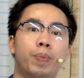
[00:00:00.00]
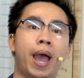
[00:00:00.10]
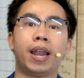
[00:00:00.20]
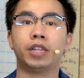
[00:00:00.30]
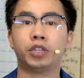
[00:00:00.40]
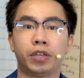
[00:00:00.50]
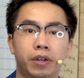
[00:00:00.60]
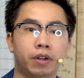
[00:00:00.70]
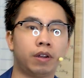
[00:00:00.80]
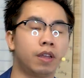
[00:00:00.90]

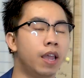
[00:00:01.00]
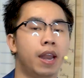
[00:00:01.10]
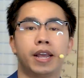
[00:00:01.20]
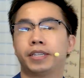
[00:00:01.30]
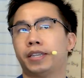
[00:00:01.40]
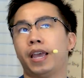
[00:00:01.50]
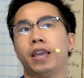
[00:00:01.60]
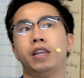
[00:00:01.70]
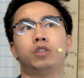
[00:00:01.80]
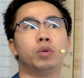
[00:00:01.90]
Palantir, let's say
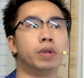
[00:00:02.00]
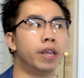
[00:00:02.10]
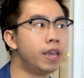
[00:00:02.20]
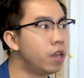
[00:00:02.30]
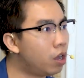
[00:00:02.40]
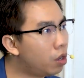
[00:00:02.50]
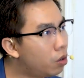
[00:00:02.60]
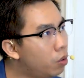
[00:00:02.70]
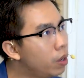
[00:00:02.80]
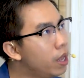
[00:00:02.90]
into N I
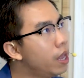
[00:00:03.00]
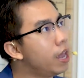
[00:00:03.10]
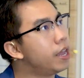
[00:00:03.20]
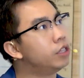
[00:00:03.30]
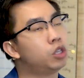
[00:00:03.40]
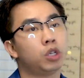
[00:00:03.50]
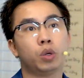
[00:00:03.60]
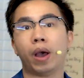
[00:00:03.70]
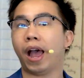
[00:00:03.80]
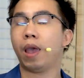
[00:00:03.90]
O,
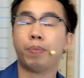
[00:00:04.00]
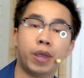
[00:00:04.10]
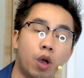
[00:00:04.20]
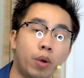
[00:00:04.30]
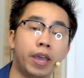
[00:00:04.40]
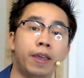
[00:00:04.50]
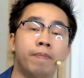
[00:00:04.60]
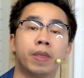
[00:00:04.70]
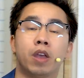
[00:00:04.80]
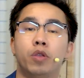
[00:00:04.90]
into I P O E.
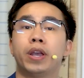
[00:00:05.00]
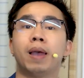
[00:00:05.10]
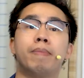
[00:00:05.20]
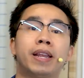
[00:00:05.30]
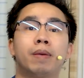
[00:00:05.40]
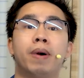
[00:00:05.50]
You got to make the